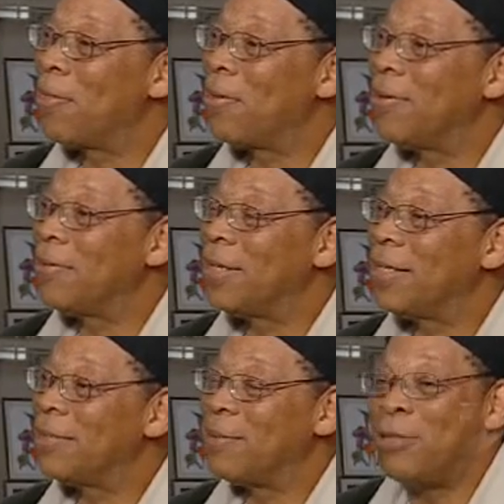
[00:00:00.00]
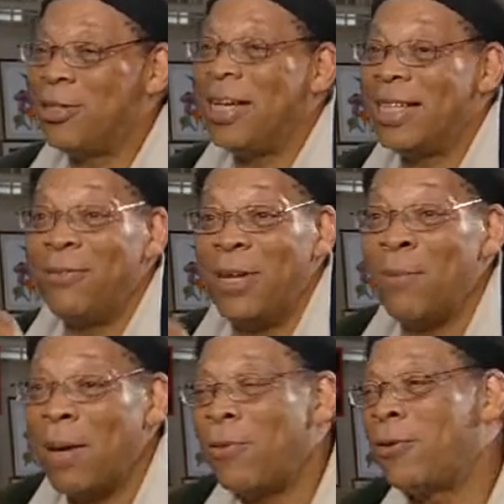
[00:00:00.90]
So, uh, I'm gonna show you, it's really
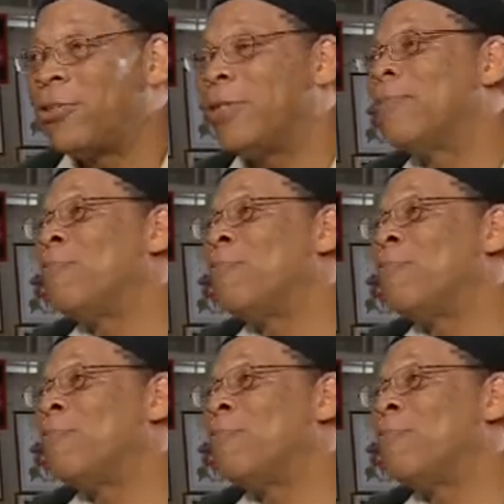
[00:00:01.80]
my poetry.